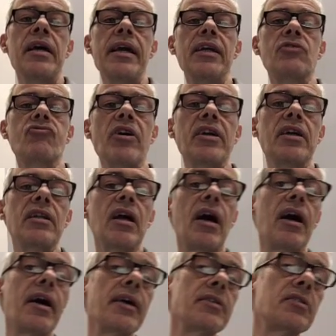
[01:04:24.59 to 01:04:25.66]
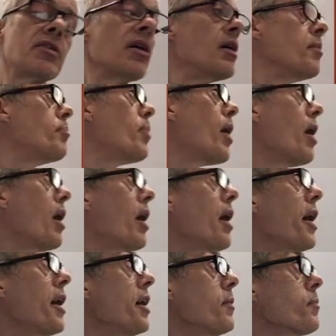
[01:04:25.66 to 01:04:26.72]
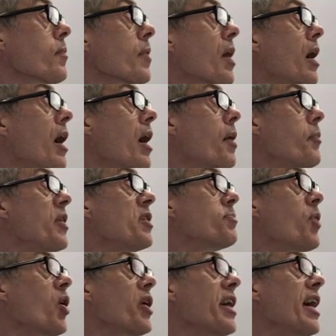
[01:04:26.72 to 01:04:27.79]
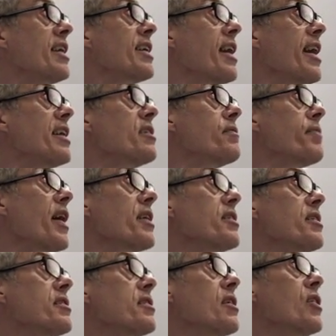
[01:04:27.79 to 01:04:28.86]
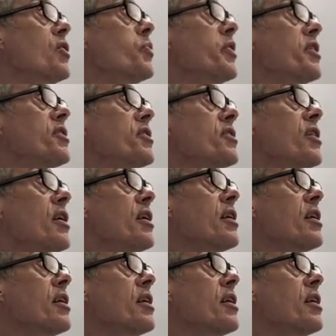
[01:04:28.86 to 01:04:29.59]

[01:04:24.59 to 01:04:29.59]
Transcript: it's recognized by um, these polyadenylation factors, which